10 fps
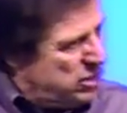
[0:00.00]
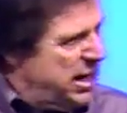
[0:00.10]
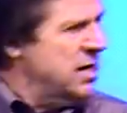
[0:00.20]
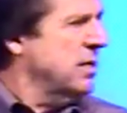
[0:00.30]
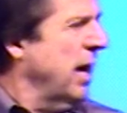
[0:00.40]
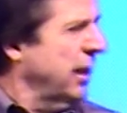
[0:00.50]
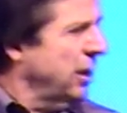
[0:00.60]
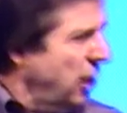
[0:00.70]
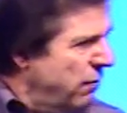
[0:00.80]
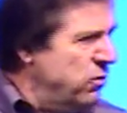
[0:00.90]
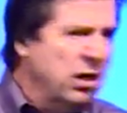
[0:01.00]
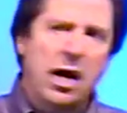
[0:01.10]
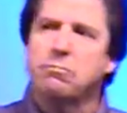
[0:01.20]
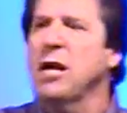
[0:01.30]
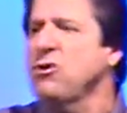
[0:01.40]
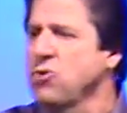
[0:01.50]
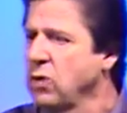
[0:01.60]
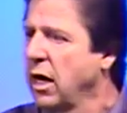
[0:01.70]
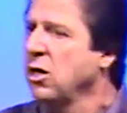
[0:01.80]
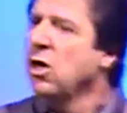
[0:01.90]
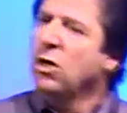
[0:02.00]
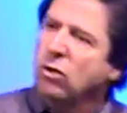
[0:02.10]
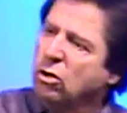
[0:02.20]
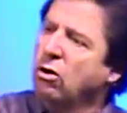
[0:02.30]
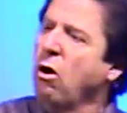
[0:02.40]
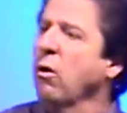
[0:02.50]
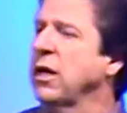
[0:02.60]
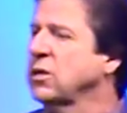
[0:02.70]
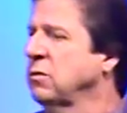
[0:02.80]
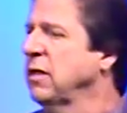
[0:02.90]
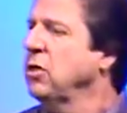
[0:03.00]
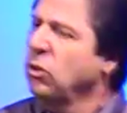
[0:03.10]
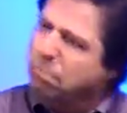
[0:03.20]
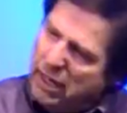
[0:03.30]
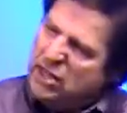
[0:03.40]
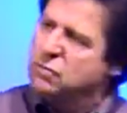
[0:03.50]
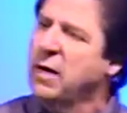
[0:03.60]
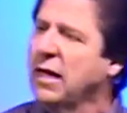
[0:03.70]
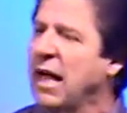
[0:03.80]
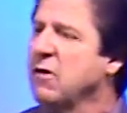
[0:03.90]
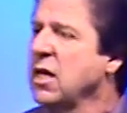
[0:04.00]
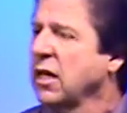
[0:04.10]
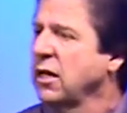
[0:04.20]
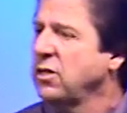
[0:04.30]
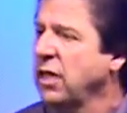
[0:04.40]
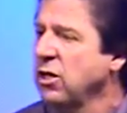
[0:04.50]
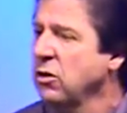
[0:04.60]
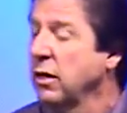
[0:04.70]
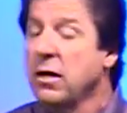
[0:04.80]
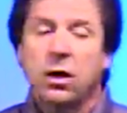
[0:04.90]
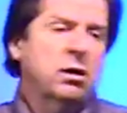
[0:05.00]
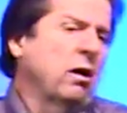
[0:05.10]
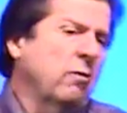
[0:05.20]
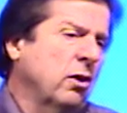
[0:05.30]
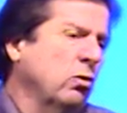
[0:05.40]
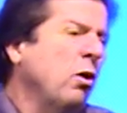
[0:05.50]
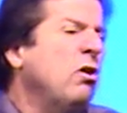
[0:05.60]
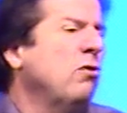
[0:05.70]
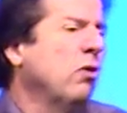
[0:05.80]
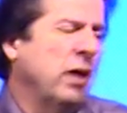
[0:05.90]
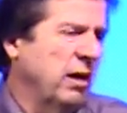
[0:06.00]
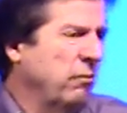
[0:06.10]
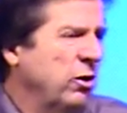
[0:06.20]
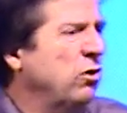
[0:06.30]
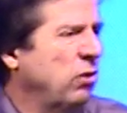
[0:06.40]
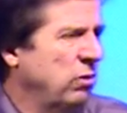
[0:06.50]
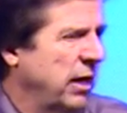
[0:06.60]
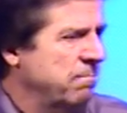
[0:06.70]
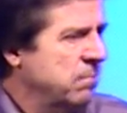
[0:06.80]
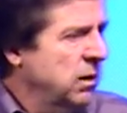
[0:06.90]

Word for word: Thank God. love you, God. Bless you, God. You're glorious to me. You blessed my life continually. Uh, so, what are you doing when you do that?